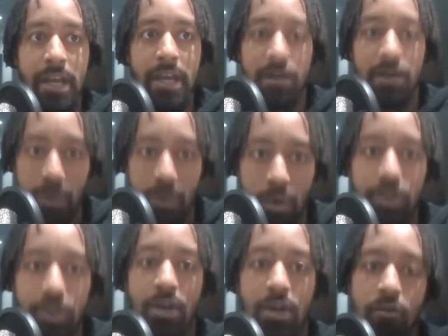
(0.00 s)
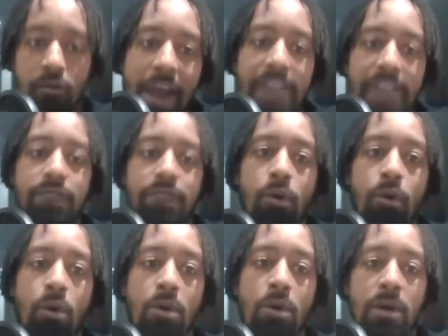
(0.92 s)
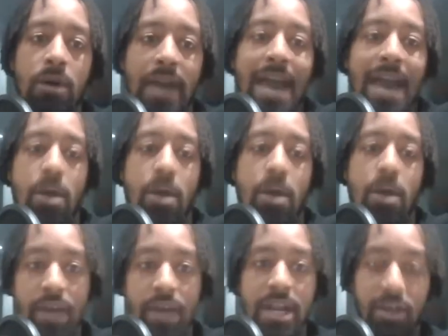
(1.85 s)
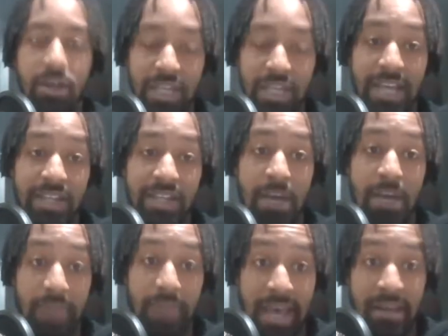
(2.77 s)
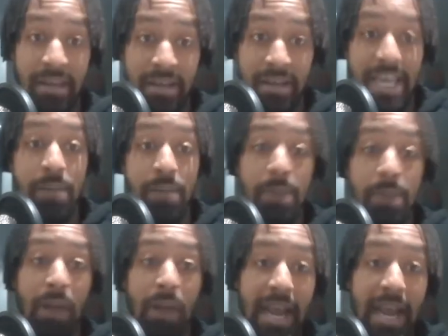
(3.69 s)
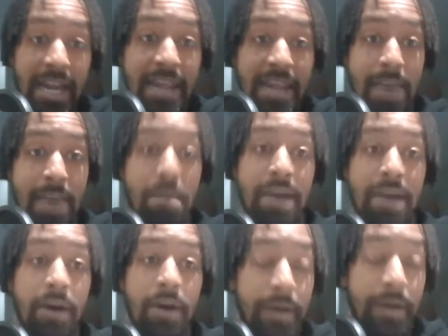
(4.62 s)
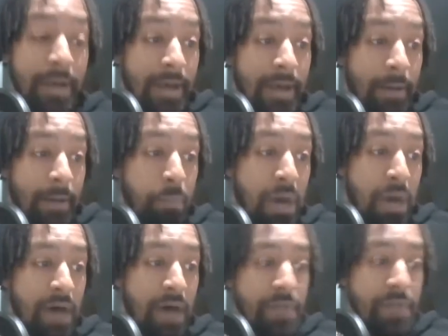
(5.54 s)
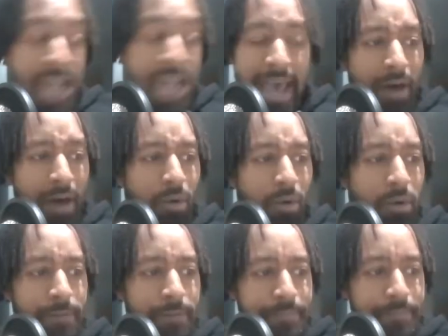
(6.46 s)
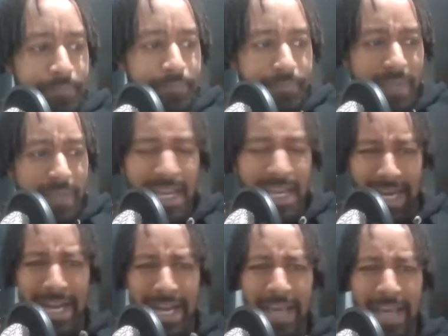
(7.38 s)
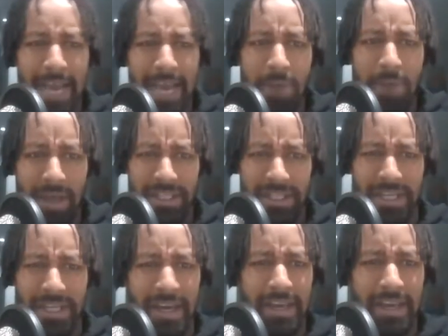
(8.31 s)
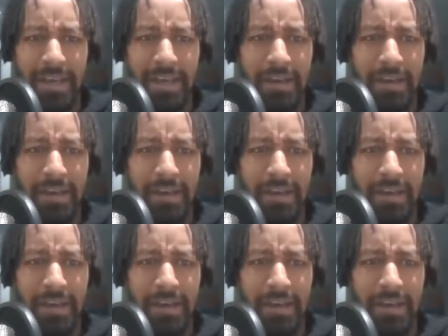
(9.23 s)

looked correct for how Mourinho set us up that he'd be playing in that manner. But now, in a game like today,